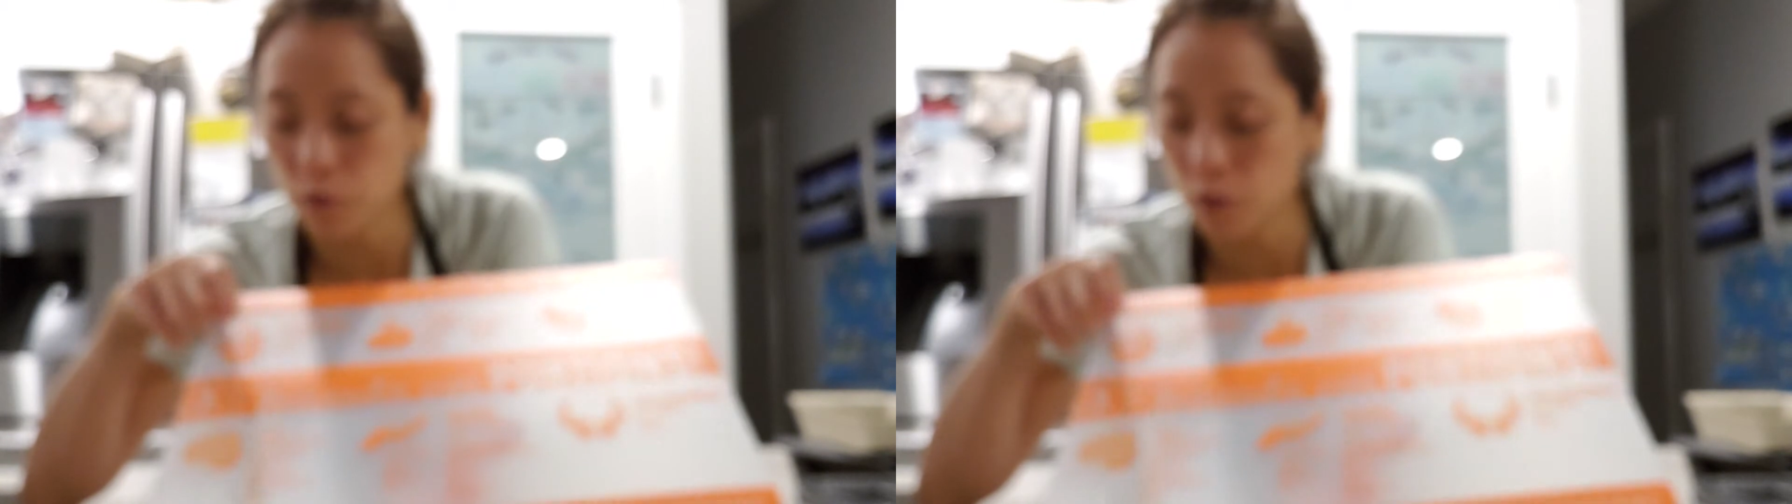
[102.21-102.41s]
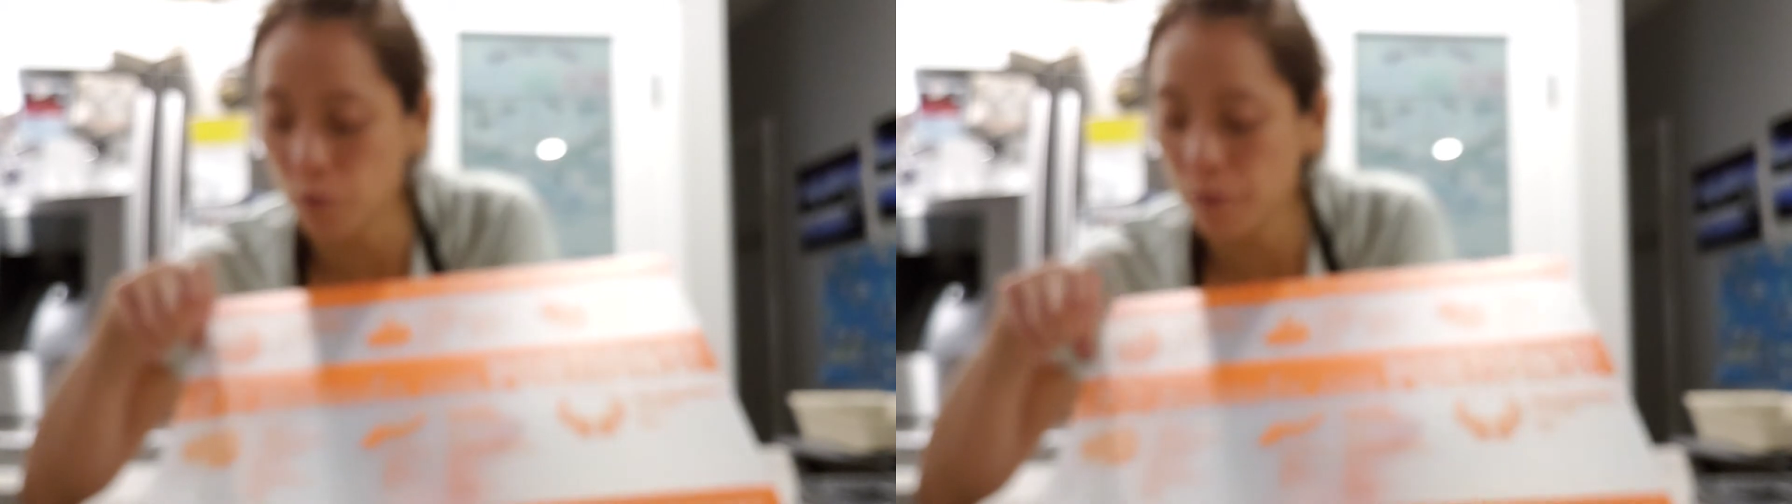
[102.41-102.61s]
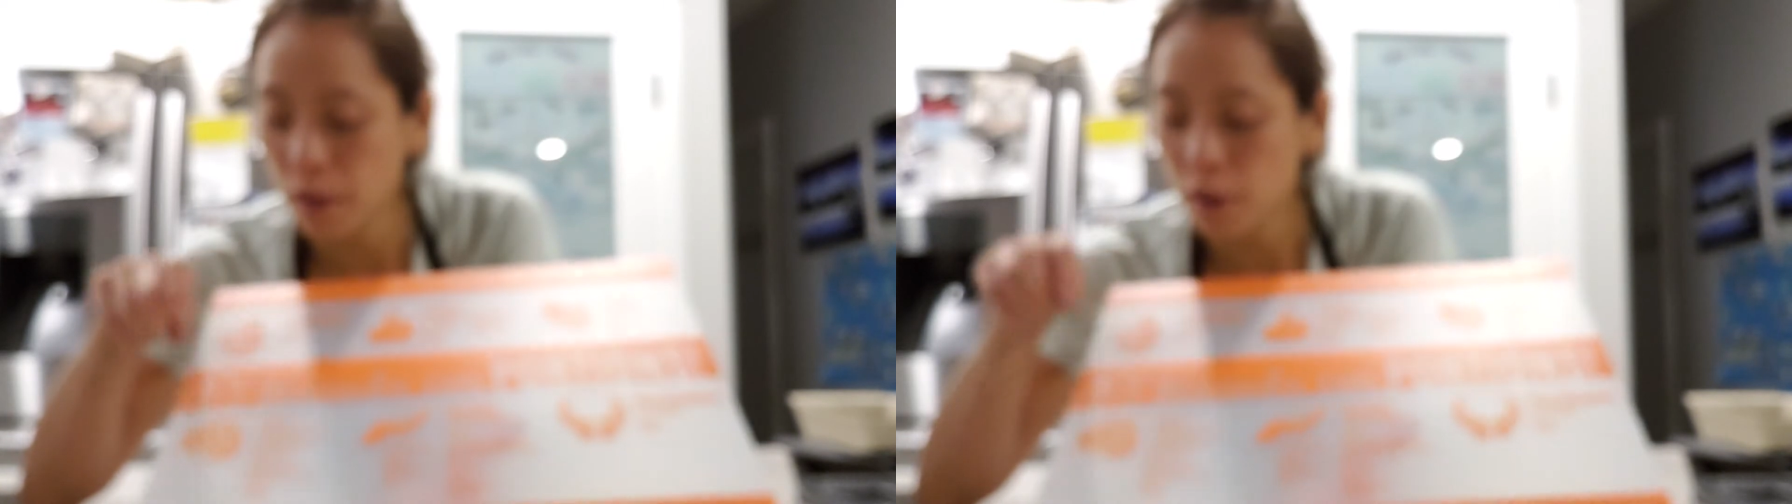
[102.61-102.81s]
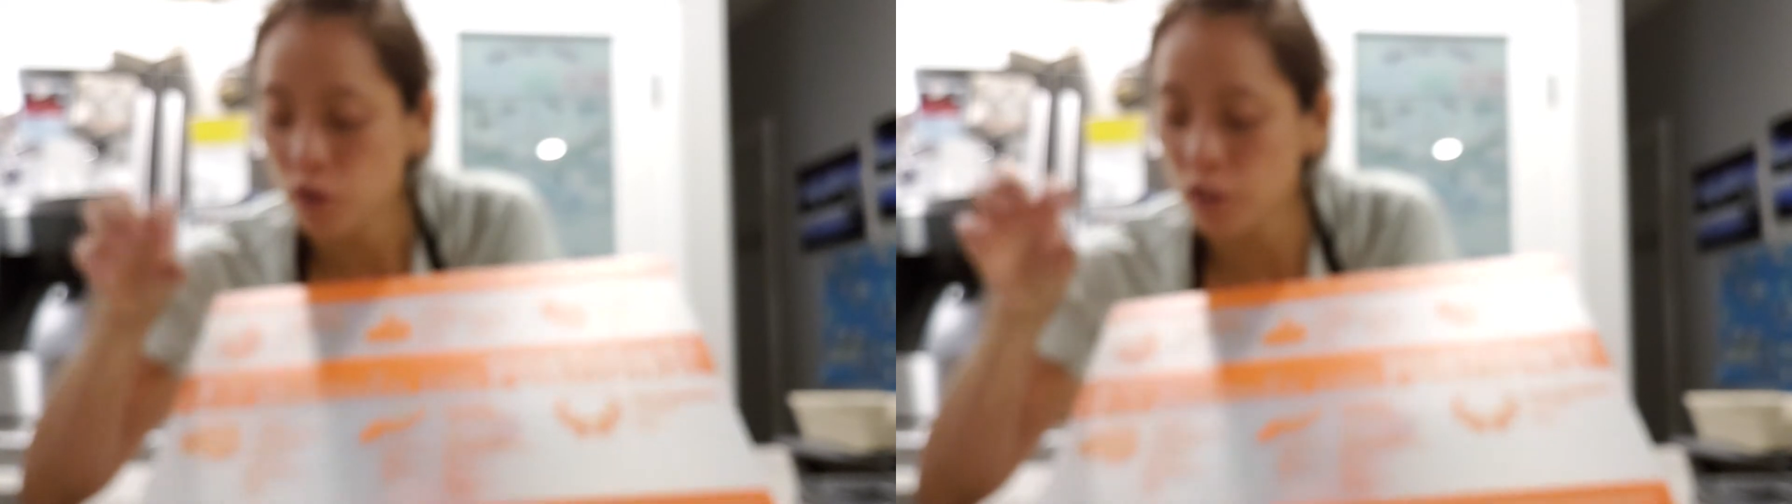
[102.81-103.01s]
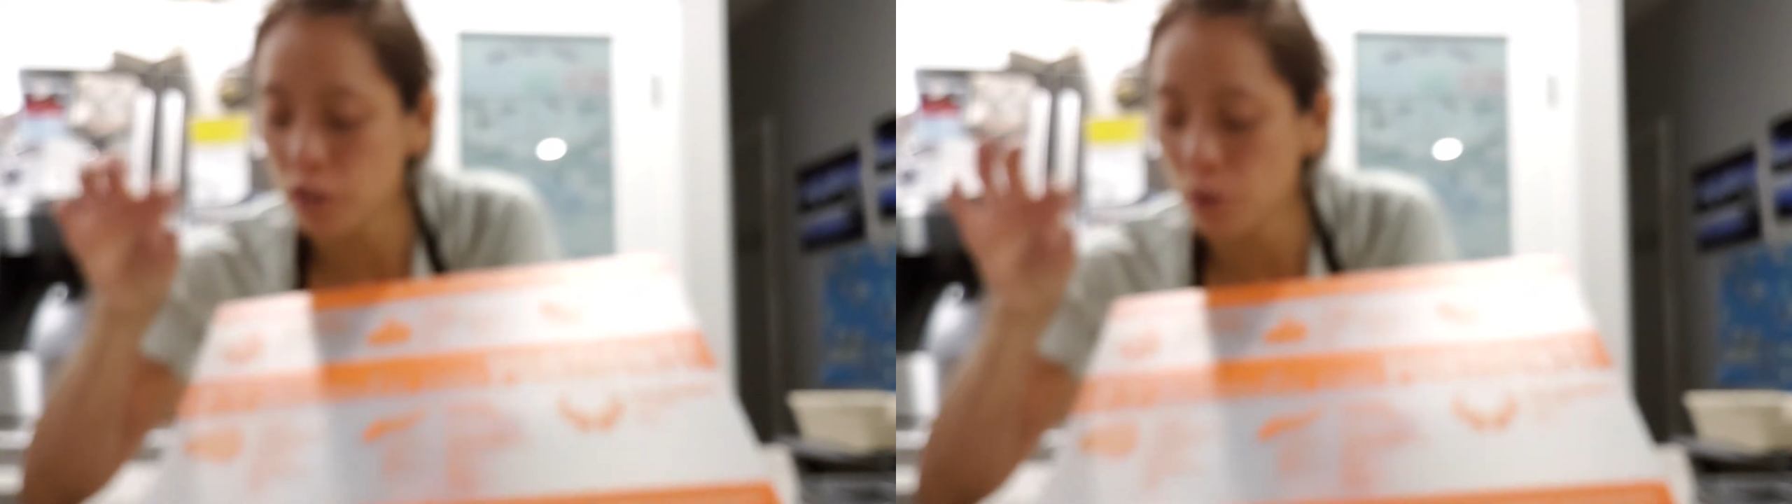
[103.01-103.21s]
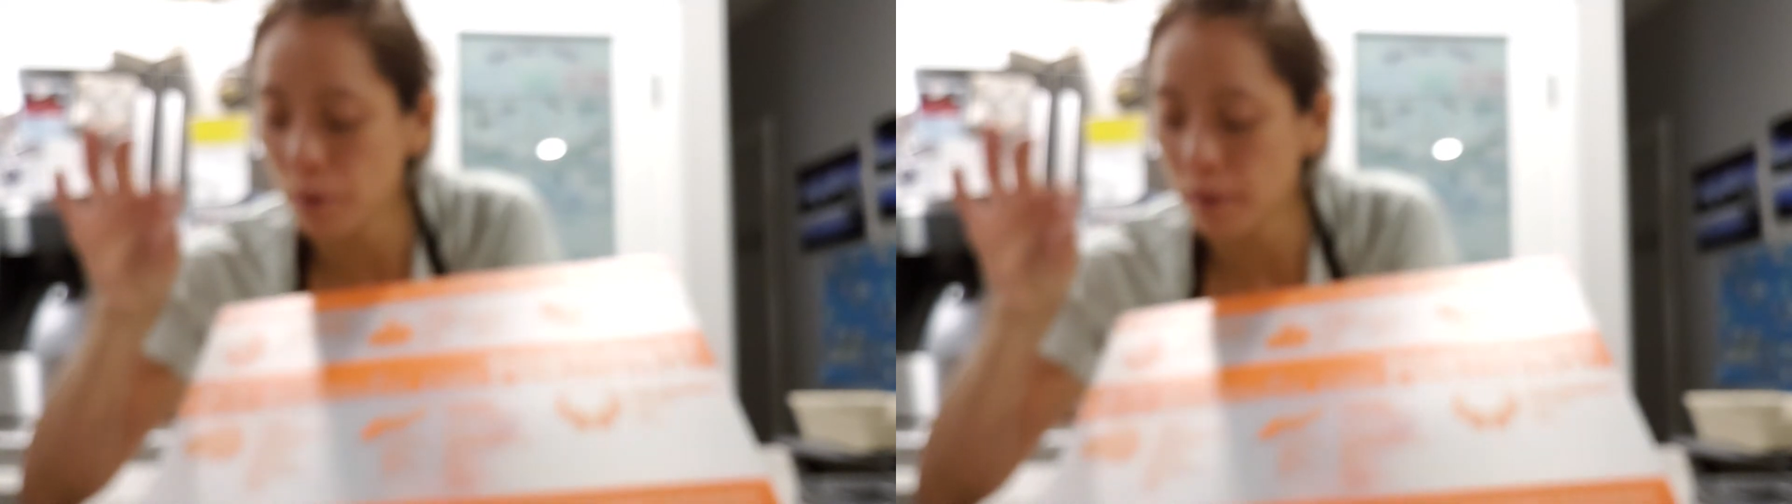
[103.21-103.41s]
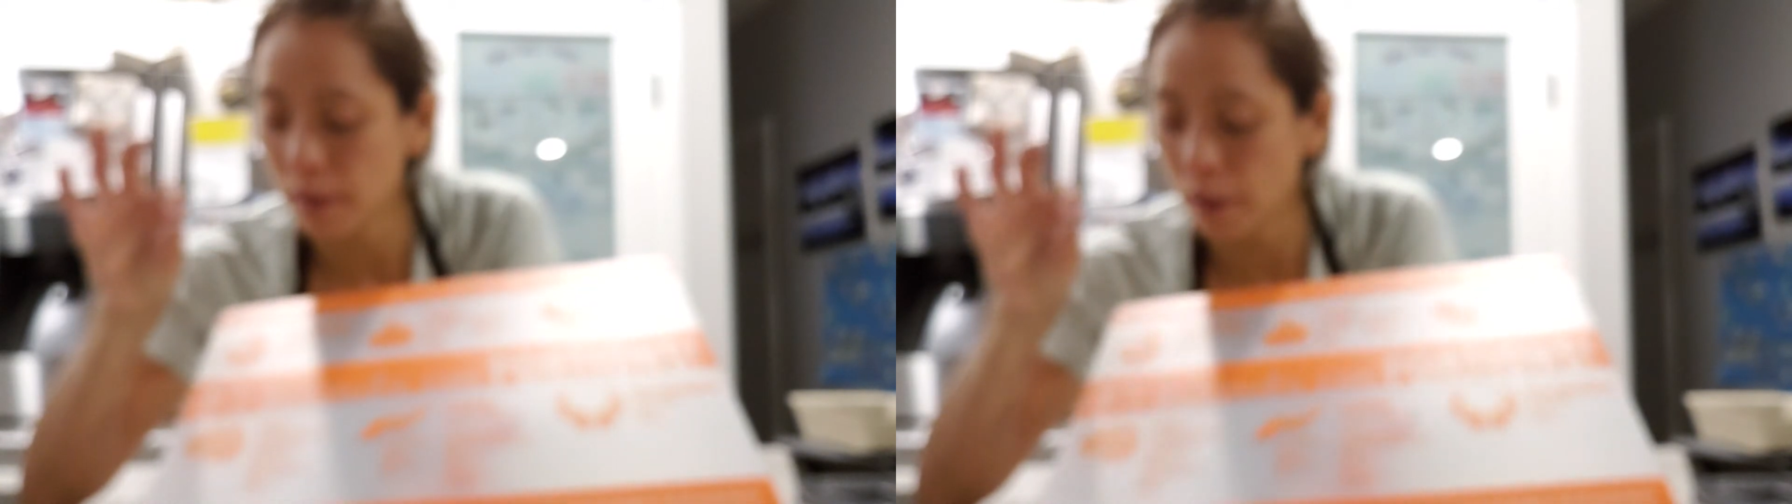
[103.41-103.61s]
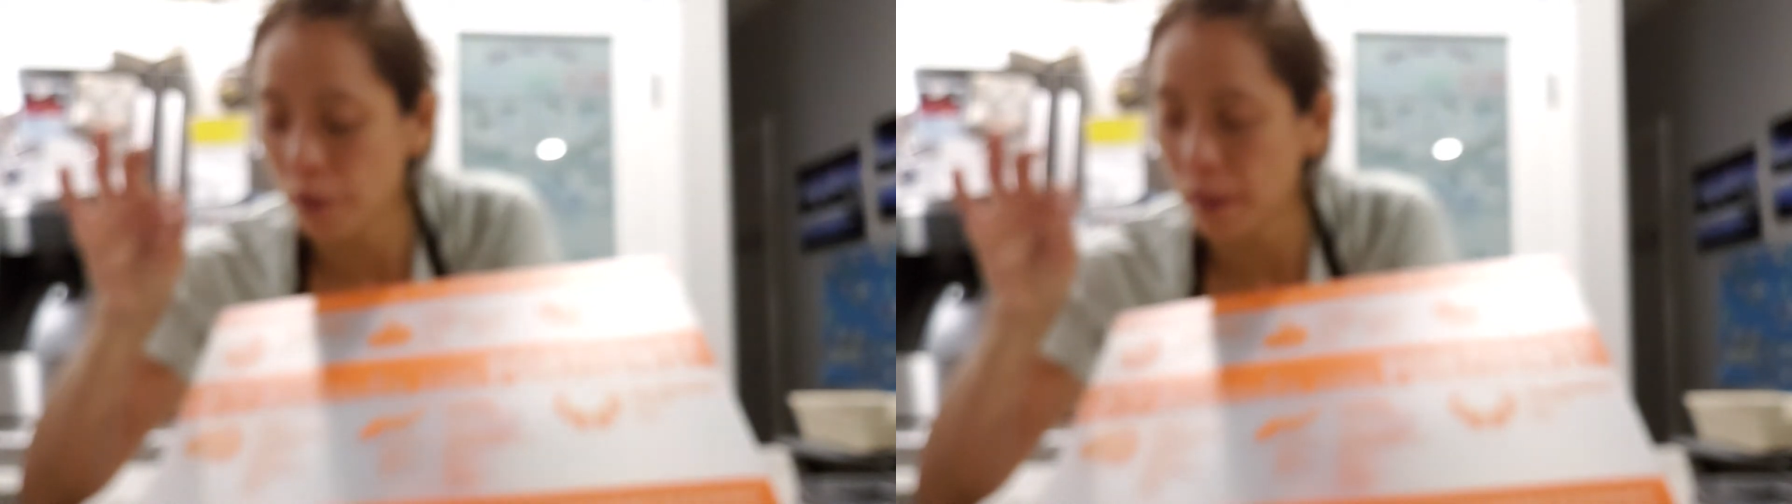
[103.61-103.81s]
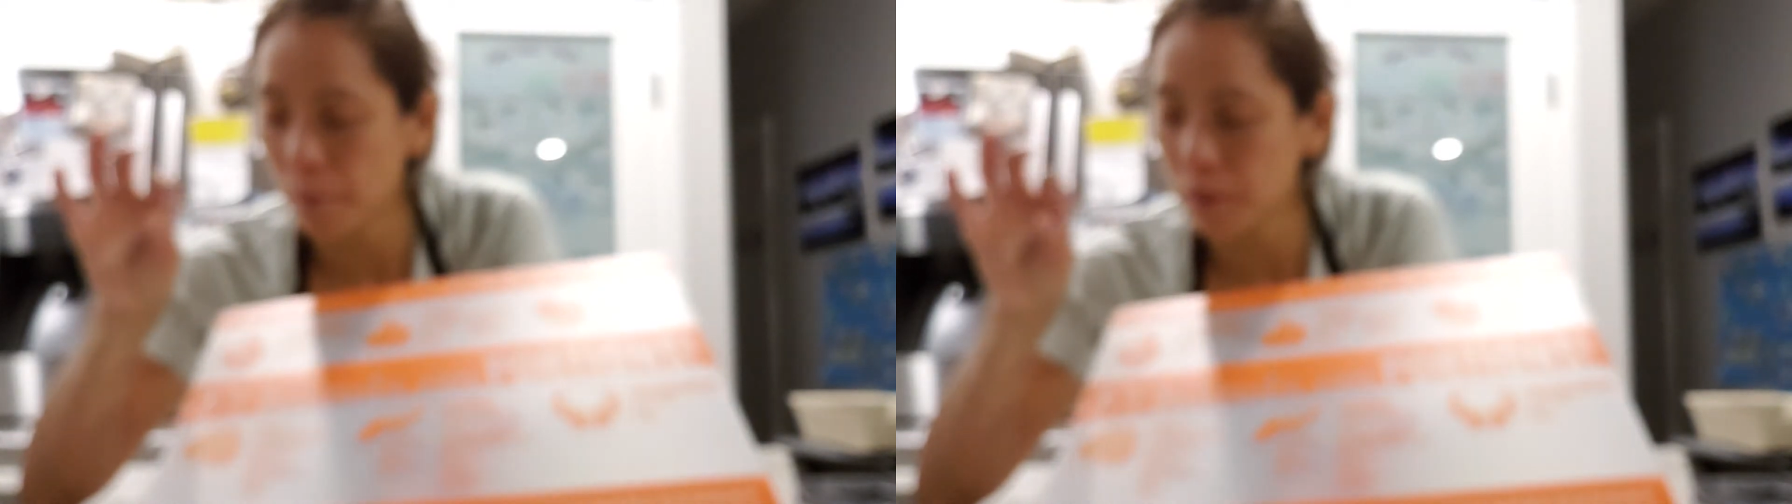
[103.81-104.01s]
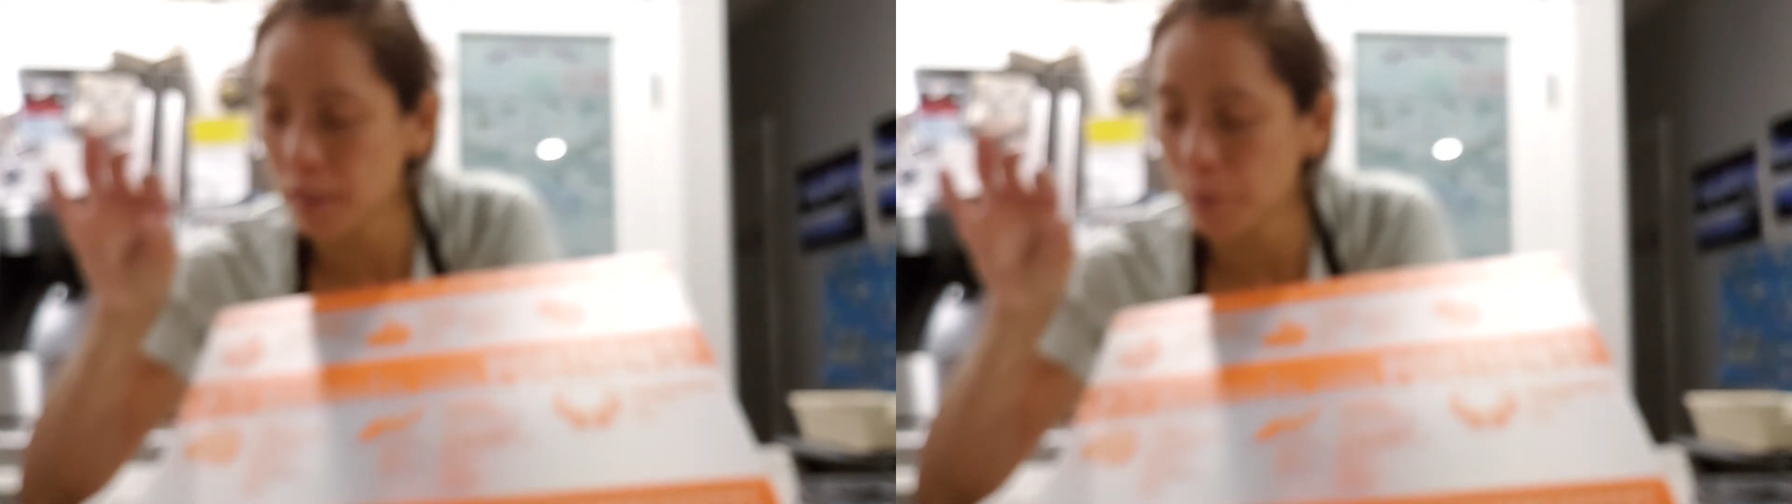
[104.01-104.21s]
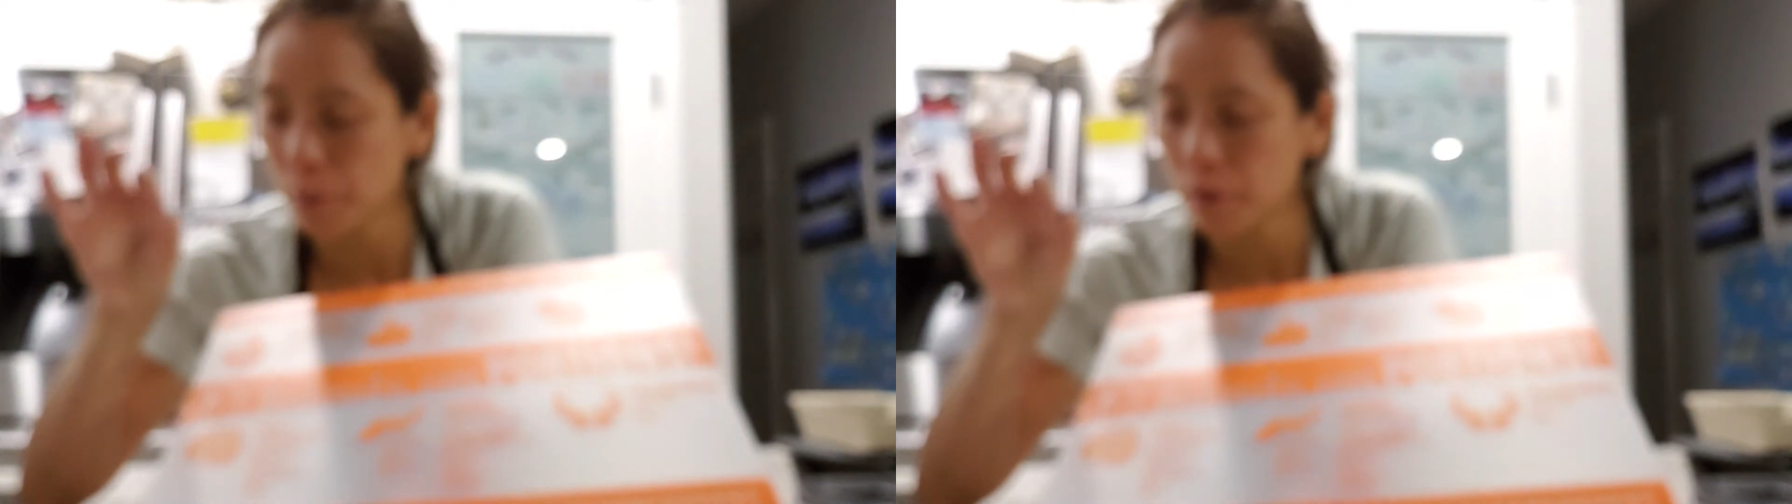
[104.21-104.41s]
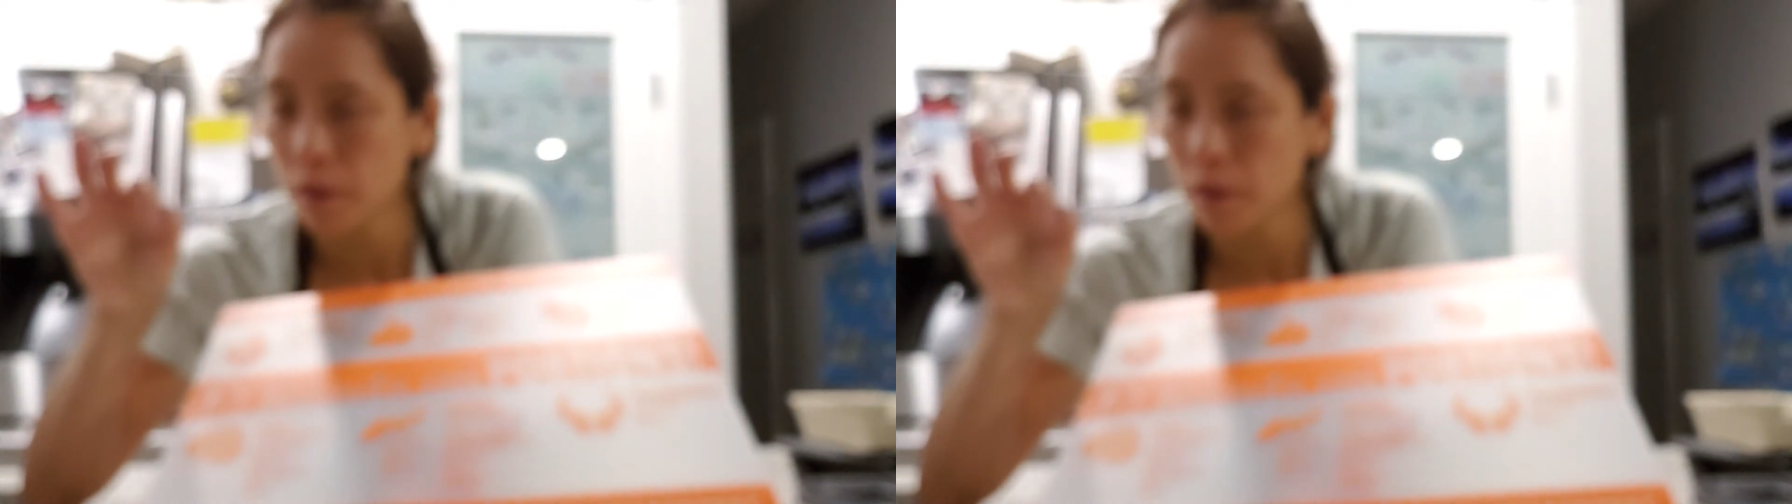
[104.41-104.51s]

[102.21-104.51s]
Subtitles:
So just knowing that a thumb tip